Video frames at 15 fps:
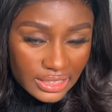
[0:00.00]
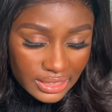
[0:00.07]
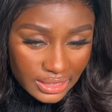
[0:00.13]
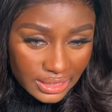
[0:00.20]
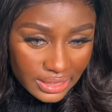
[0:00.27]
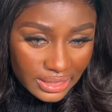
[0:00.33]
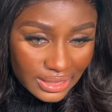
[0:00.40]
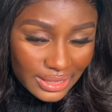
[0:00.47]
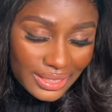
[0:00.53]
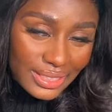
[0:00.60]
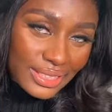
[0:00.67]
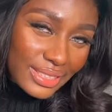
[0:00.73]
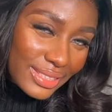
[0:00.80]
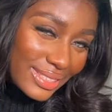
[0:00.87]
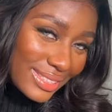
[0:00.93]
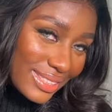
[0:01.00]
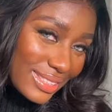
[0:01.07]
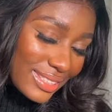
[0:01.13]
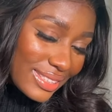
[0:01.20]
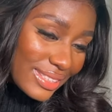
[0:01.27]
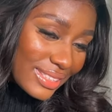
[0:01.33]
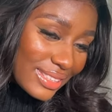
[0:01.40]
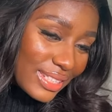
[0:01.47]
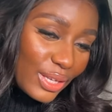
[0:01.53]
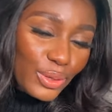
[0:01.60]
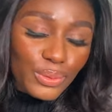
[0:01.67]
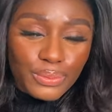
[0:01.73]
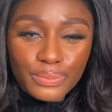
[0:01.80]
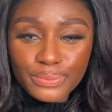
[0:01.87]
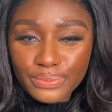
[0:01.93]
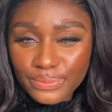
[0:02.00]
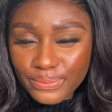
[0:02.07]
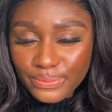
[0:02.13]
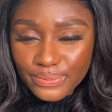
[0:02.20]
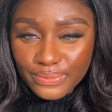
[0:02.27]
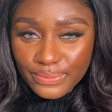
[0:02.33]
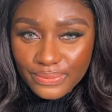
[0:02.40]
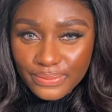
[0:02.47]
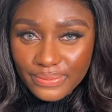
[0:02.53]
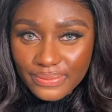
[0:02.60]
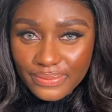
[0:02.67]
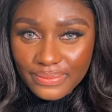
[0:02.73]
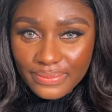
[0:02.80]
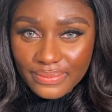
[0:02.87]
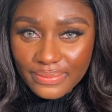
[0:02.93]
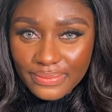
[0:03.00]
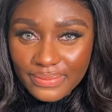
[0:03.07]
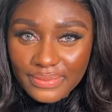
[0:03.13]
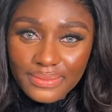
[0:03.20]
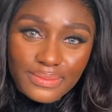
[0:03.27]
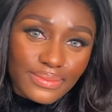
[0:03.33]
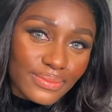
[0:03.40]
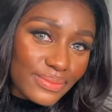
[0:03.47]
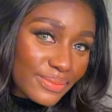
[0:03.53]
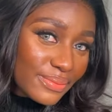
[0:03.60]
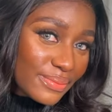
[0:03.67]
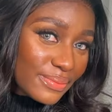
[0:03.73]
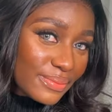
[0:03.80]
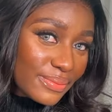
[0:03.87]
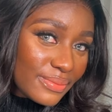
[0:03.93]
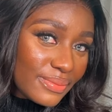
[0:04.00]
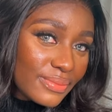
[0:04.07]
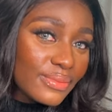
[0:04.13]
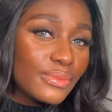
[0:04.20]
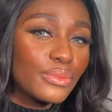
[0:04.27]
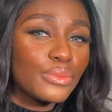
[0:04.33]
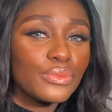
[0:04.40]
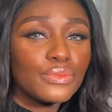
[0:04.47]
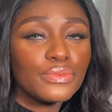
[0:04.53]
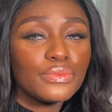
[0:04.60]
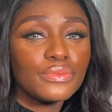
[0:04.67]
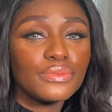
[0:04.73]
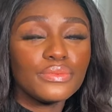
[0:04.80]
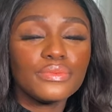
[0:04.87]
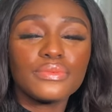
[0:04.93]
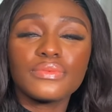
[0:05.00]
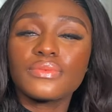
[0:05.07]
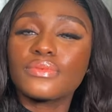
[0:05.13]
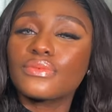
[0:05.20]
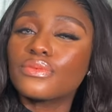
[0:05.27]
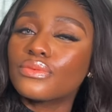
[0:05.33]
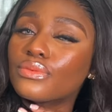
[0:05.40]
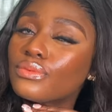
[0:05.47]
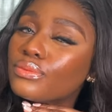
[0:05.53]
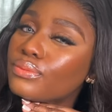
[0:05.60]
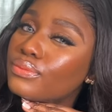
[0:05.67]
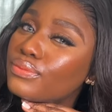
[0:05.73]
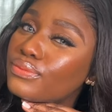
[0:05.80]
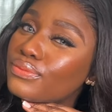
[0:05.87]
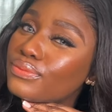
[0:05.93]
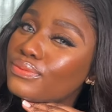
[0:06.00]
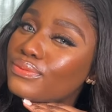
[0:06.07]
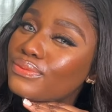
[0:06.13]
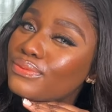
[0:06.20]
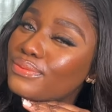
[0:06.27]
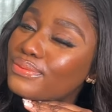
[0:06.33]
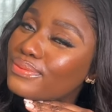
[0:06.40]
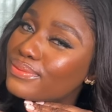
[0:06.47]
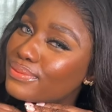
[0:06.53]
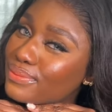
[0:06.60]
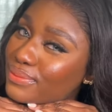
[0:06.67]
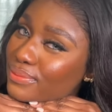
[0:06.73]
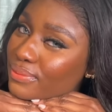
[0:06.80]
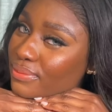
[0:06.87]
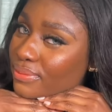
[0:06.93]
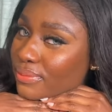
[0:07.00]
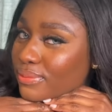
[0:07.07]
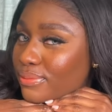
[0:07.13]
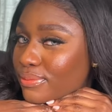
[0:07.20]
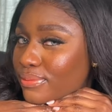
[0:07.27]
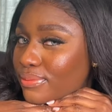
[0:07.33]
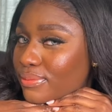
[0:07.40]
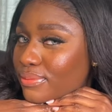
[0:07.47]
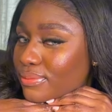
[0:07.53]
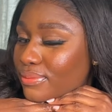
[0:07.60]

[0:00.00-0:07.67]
Nobody speaks.